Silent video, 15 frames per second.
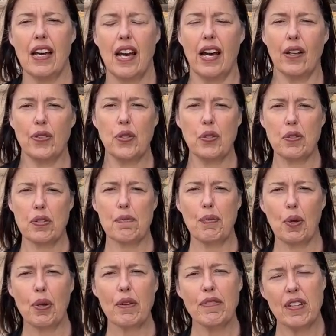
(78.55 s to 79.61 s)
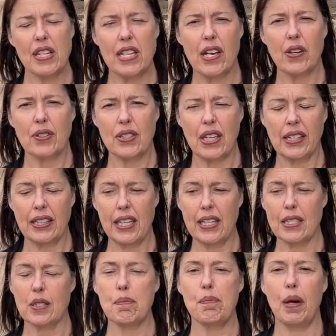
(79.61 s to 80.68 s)
I'll do some more videos on
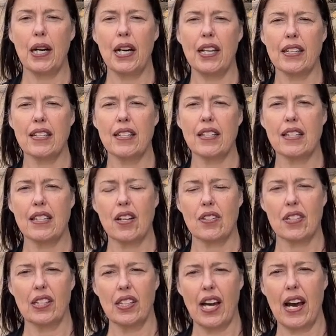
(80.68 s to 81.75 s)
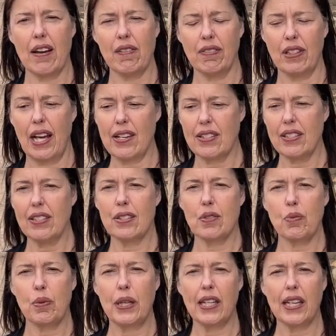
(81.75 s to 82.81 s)
this, but there's a lot of lessons
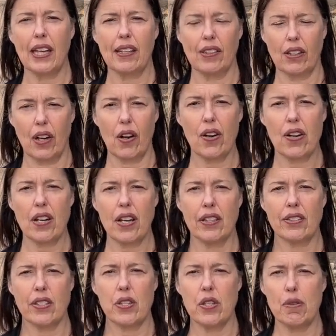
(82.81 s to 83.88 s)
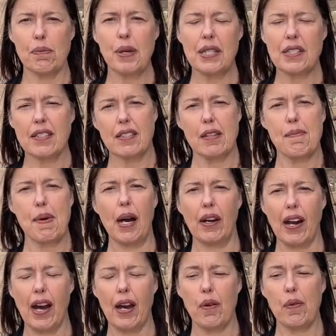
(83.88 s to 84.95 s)
we can learn as humans about
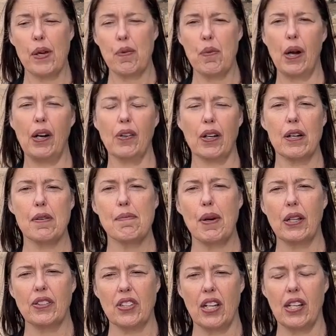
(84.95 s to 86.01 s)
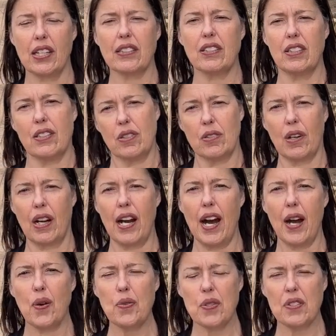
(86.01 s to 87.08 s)
how we welcome dogs into our
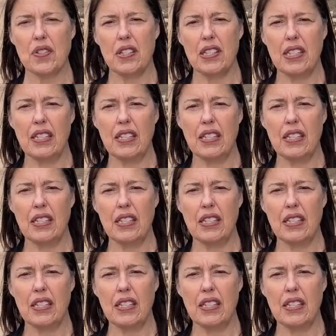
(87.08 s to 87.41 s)
house,